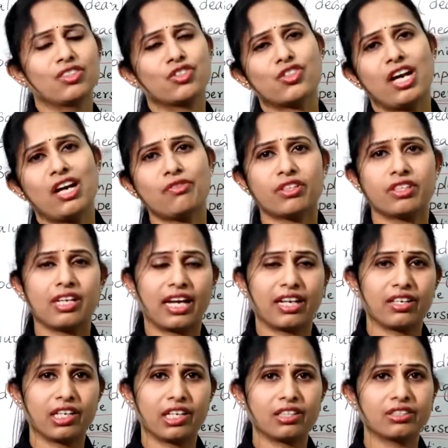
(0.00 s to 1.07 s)
draft
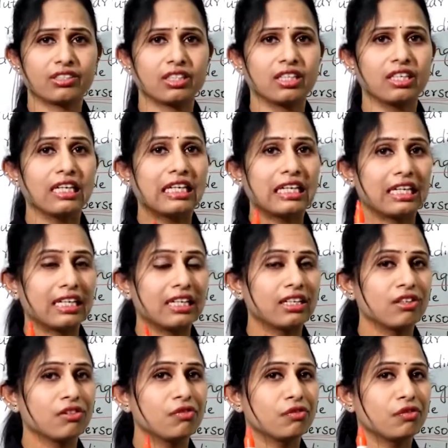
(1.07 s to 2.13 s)
diary entry
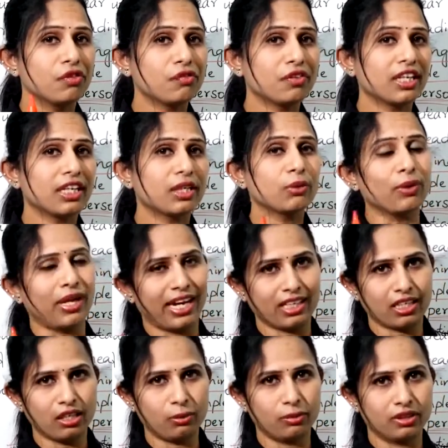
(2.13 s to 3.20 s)
in 50 to
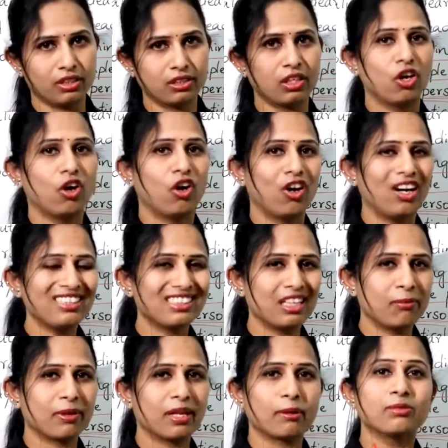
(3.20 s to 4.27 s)
80 words, or
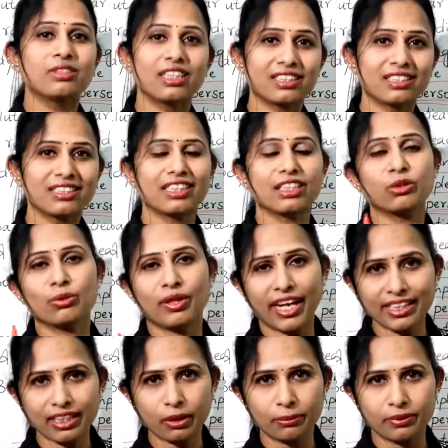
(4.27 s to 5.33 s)
sometimes 60 to
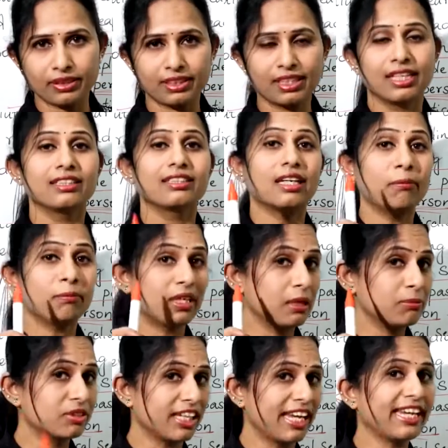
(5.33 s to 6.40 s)
80 words,
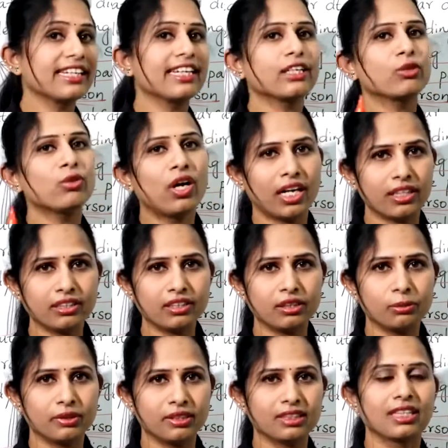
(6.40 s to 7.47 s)
sometimes 80 to
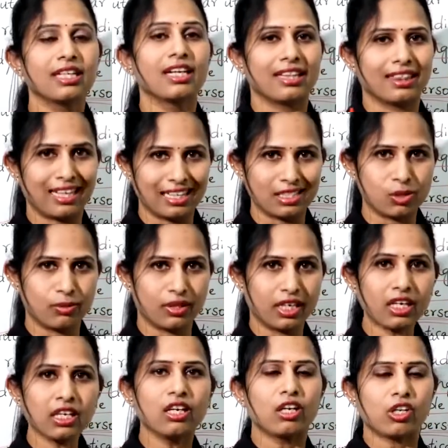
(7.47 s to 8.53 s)
100 words. That's
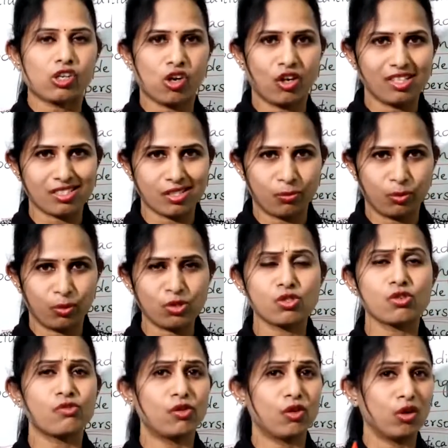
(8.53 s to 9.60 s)
why you are supposed
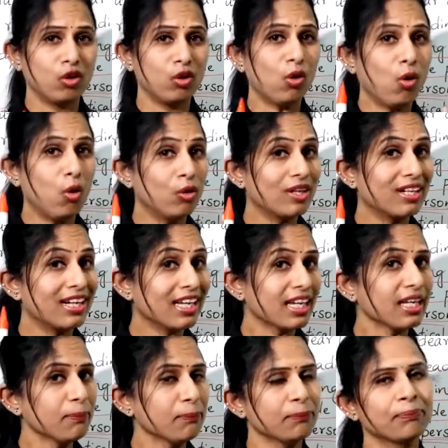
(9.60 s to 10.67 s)
to follow
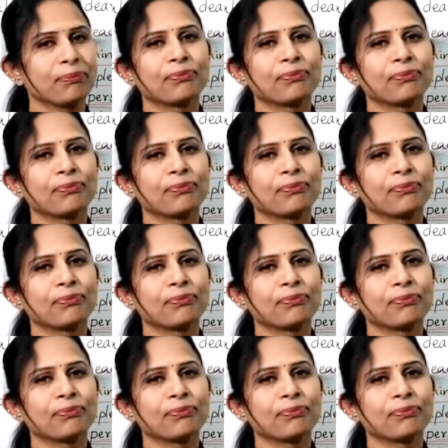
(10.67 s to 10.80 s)
only